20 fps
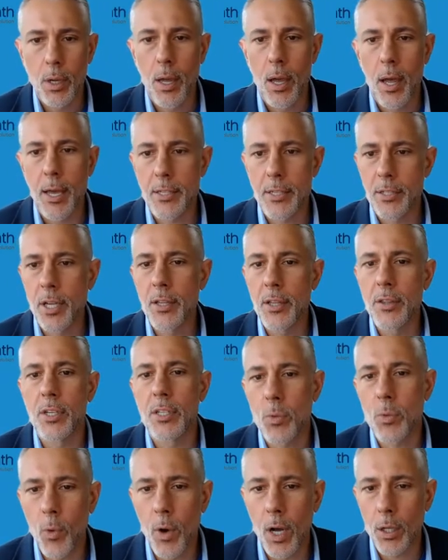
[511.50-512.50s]
has done
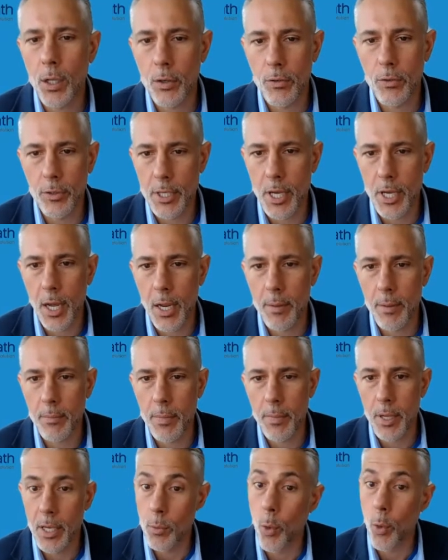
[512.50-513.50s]
this well over time?
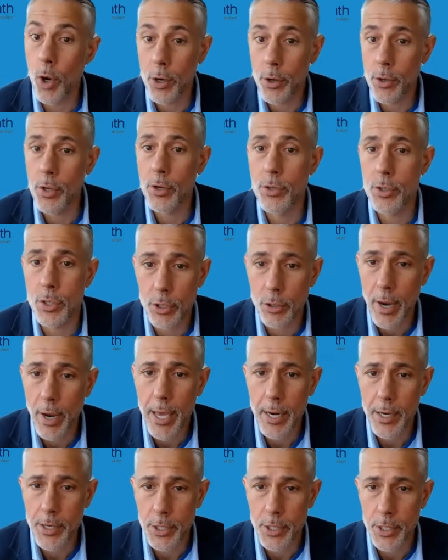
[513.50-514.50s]
And what are those
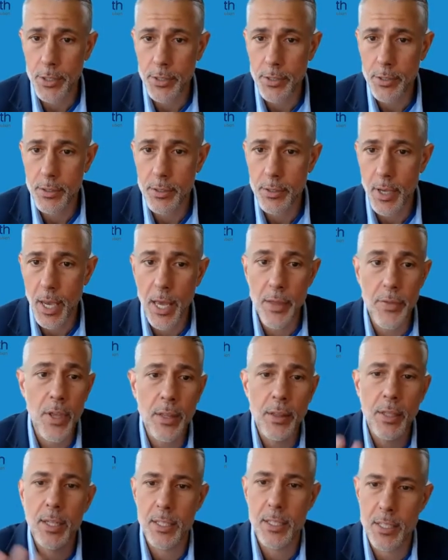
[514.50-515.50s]
strategies? And
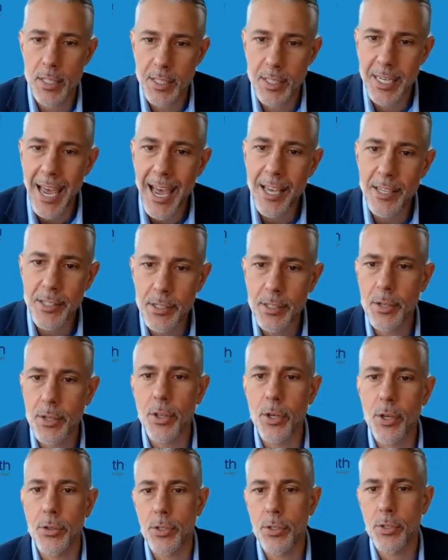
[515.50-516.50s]
then let's test
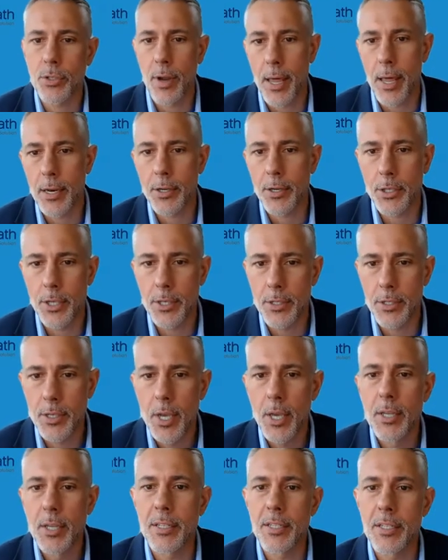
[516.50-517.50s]
those strategies
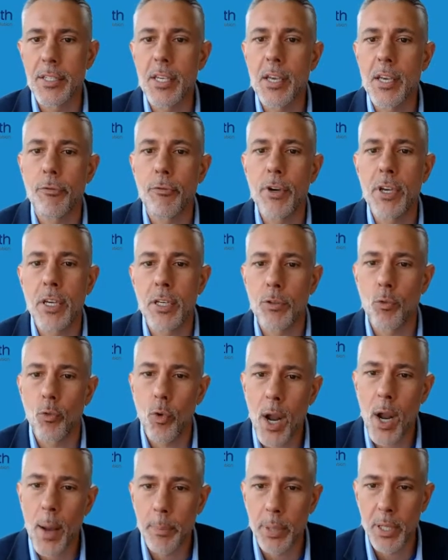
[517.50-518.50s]
to see if we can
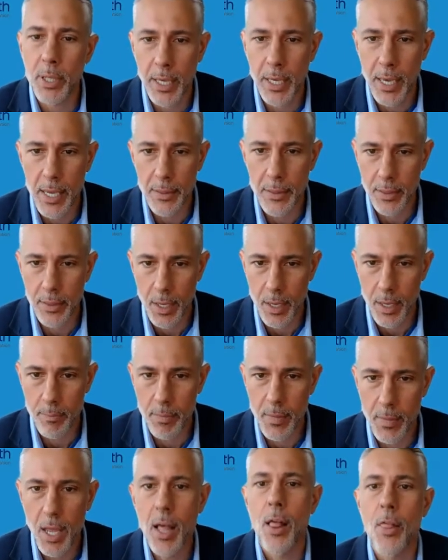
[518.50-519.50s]
replicate them.
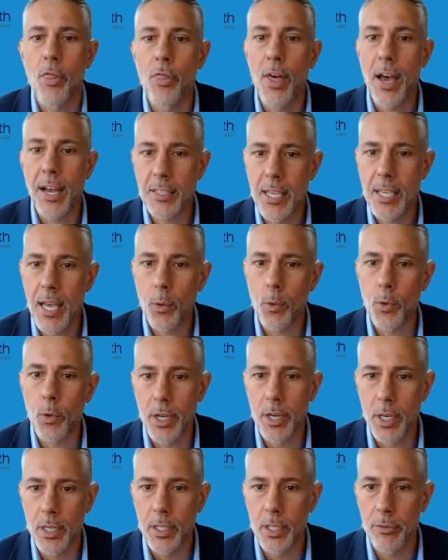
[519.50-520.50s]
That's how we're
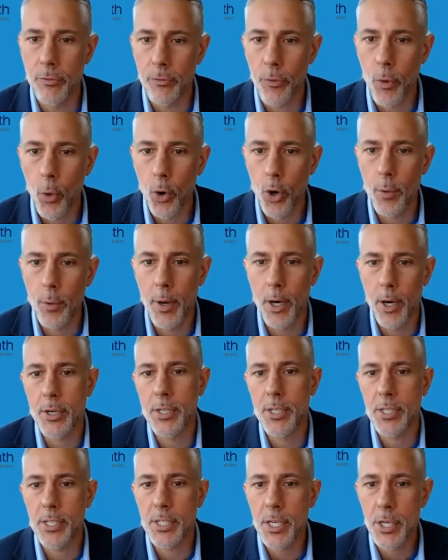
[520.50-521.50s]
going to inform our
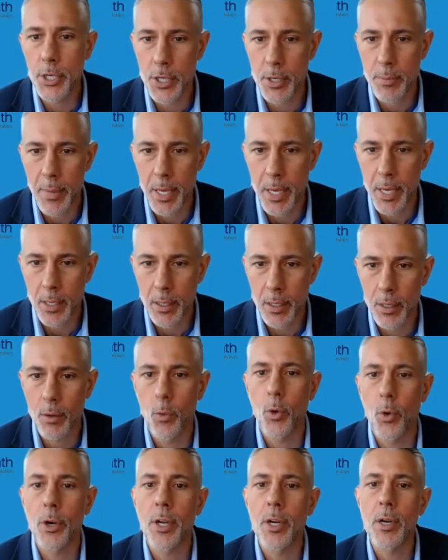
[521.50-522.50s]
decision making.
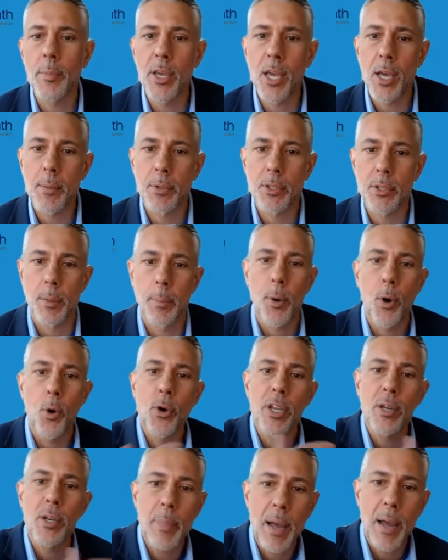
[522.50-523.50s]
We're going to be able to
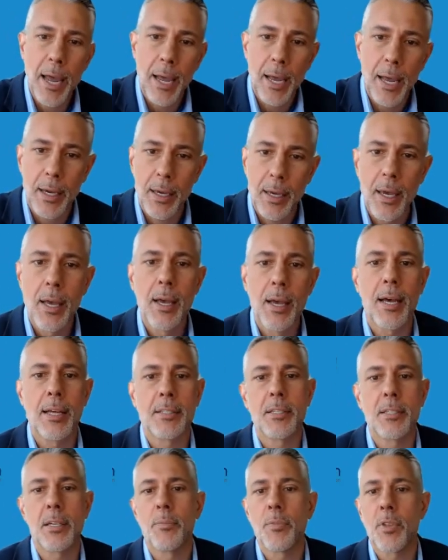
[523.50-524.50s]
point back at
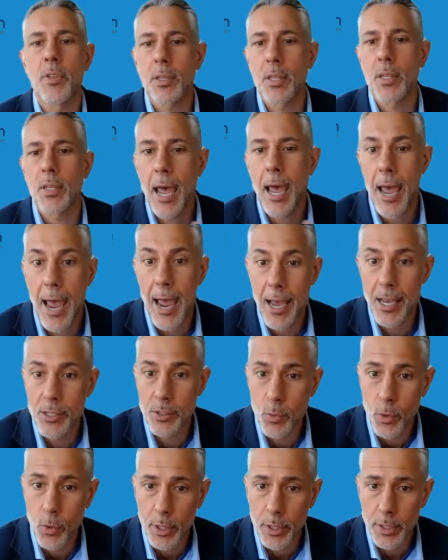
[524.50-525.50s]
something that has
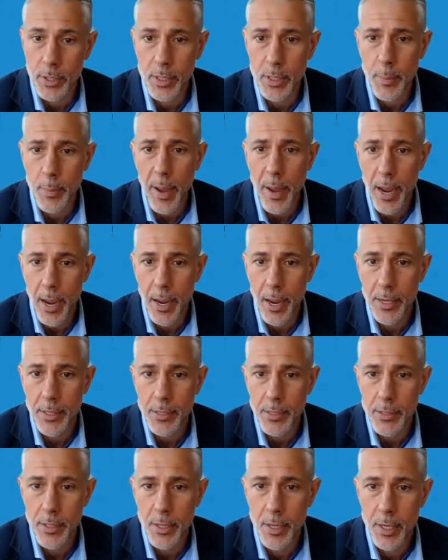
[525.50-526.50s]
worked in the
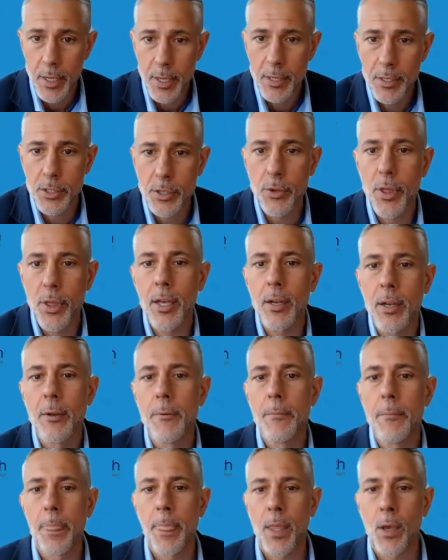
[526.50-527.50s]
past so that
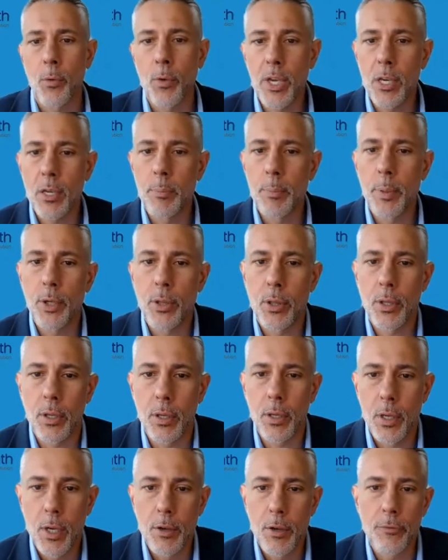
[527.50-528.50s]
we can put
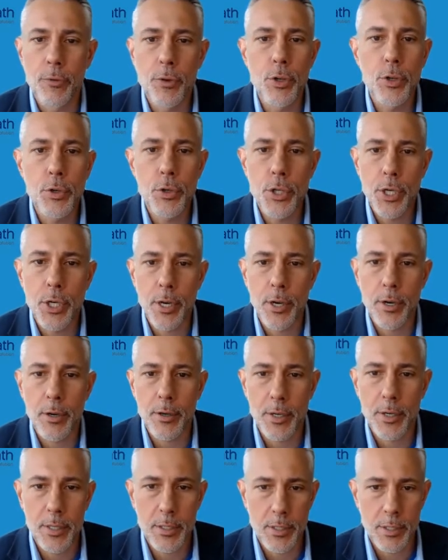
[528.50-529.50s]
the
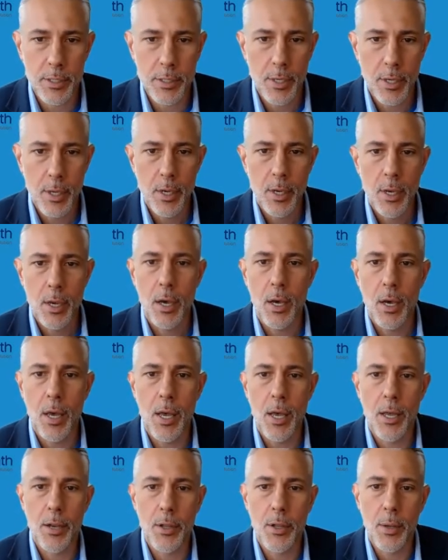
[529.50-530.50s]
fiduciaries
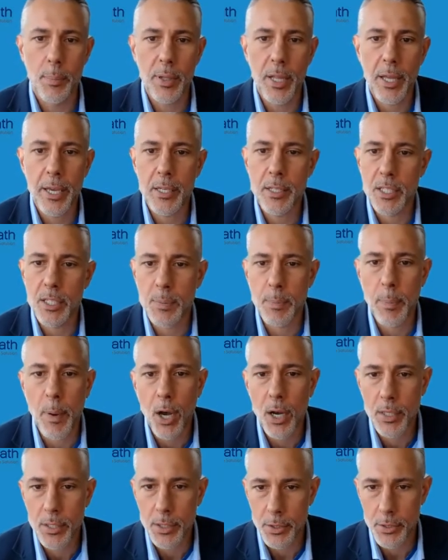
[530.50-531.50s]
and the plan
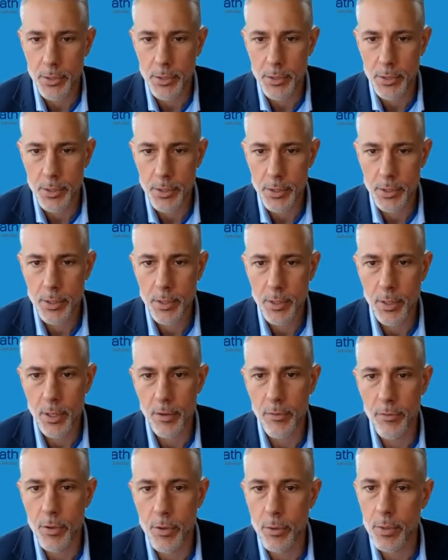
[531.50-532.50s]
sponsors
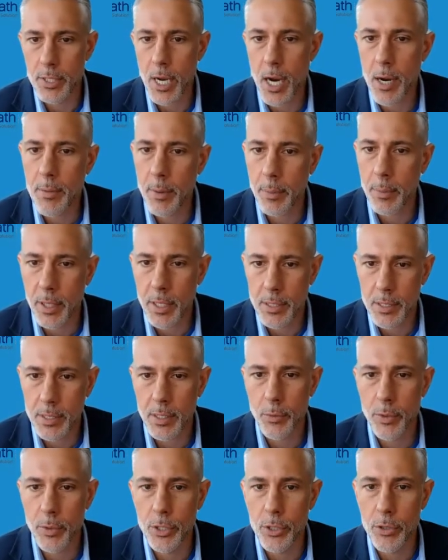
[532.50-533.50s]
of the retirement plans
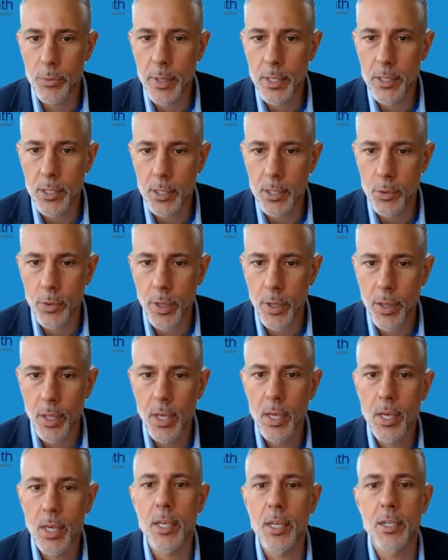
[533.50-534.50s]
that we do business with
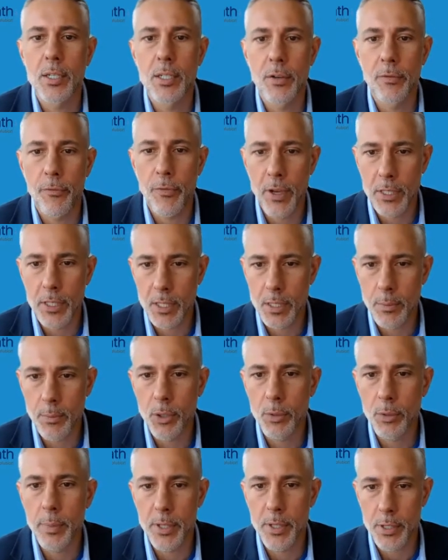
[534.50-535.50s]
in a
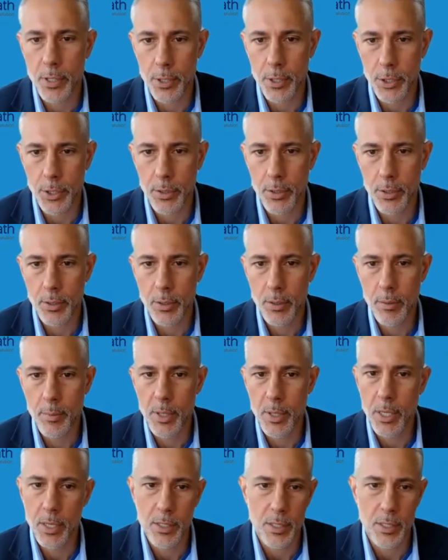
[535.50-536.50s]
defensible position.
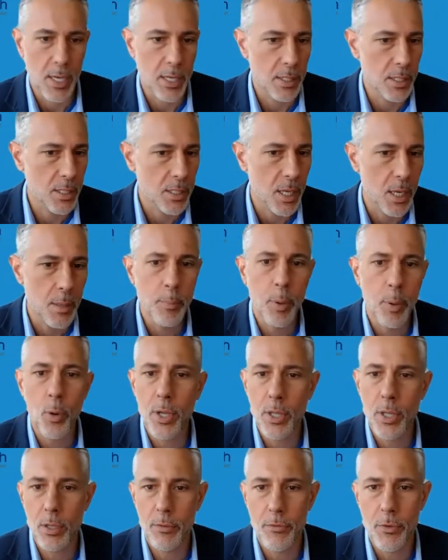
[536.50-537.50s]
Because at some point
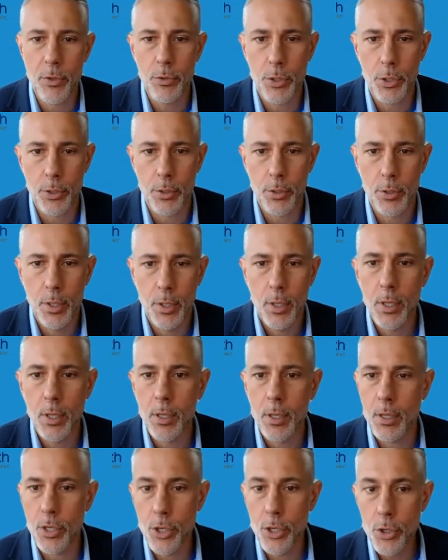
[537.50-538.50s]
in the future,
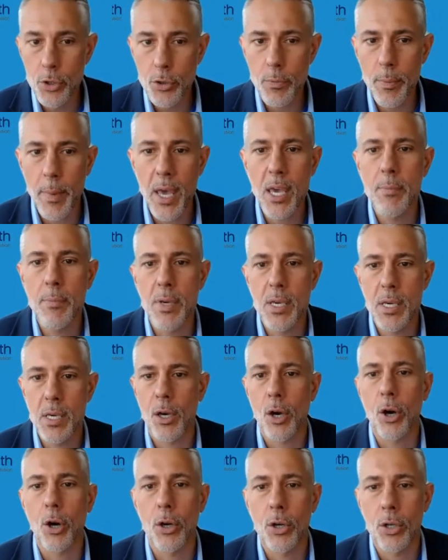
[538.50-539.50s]
you may be
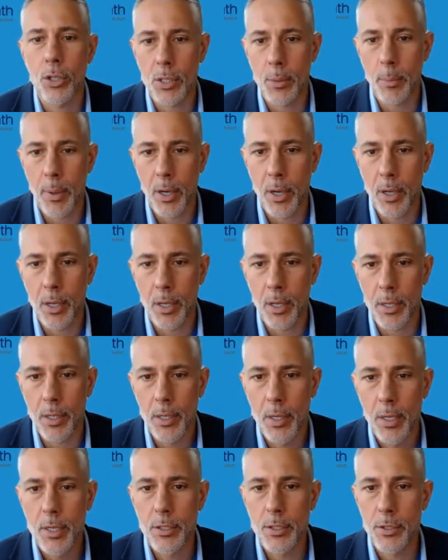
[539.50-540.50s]
called upon
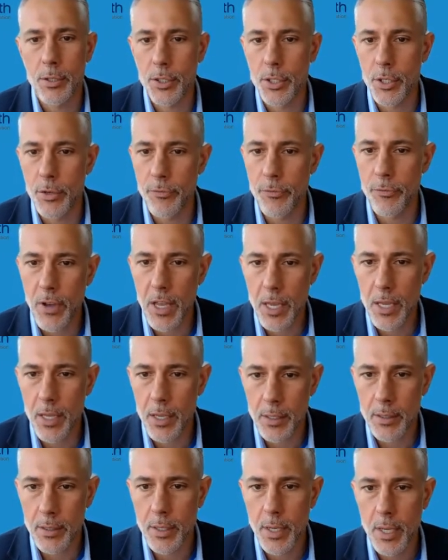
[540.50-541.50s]
to
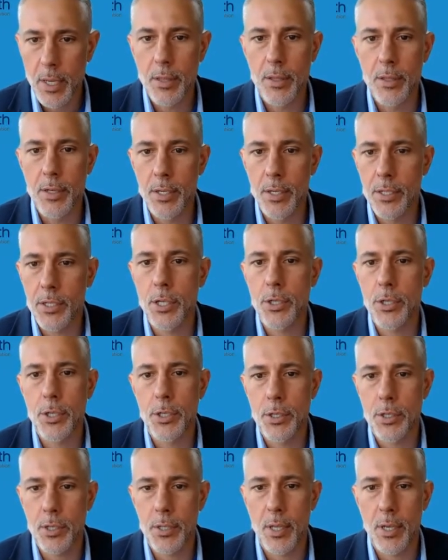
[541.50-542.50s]
defend the
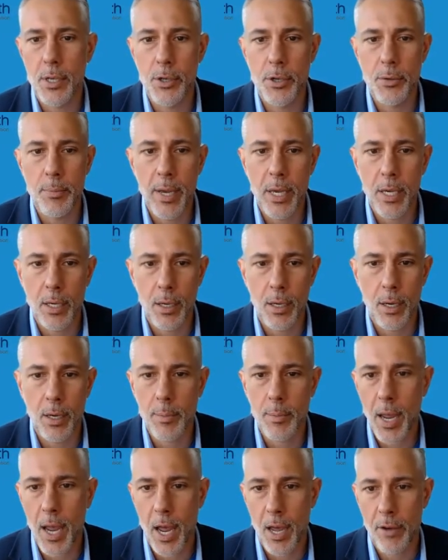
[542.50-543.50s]
decisions that you're making on
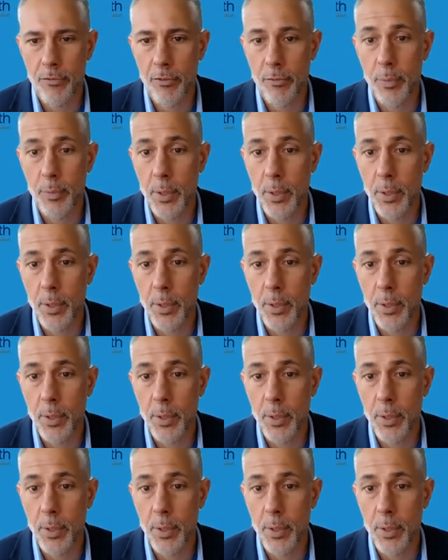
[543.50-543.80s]
behalf of